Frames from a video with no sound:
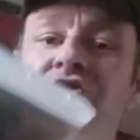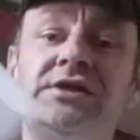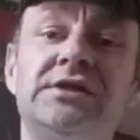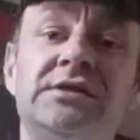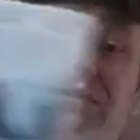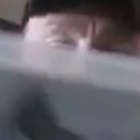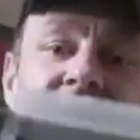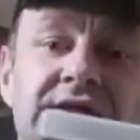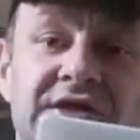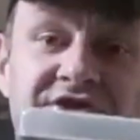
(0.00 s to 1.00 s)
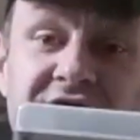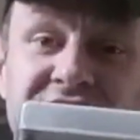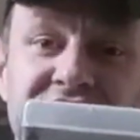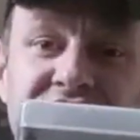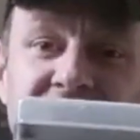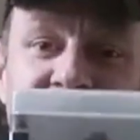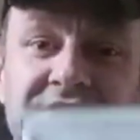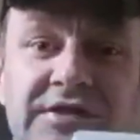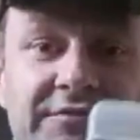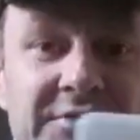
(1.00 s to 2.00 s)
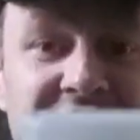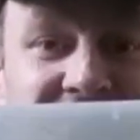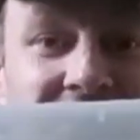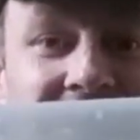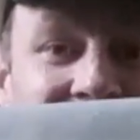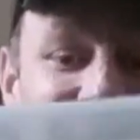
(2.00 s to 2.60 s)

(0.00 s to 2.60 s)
3, Assassin's Creed, everybody's got